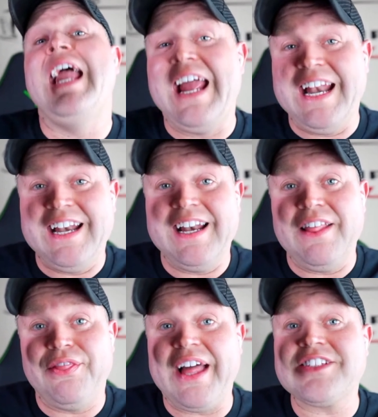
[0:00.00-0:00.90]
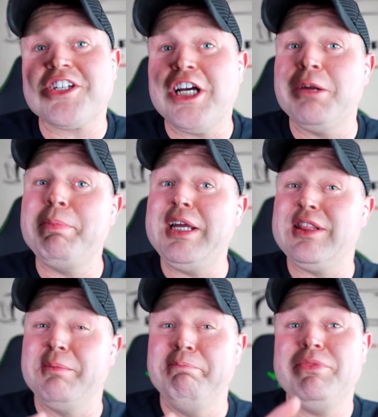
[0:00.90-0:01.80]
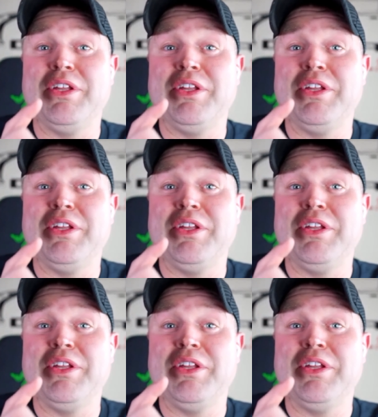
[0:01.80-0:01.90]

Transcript: and that's gonna be the the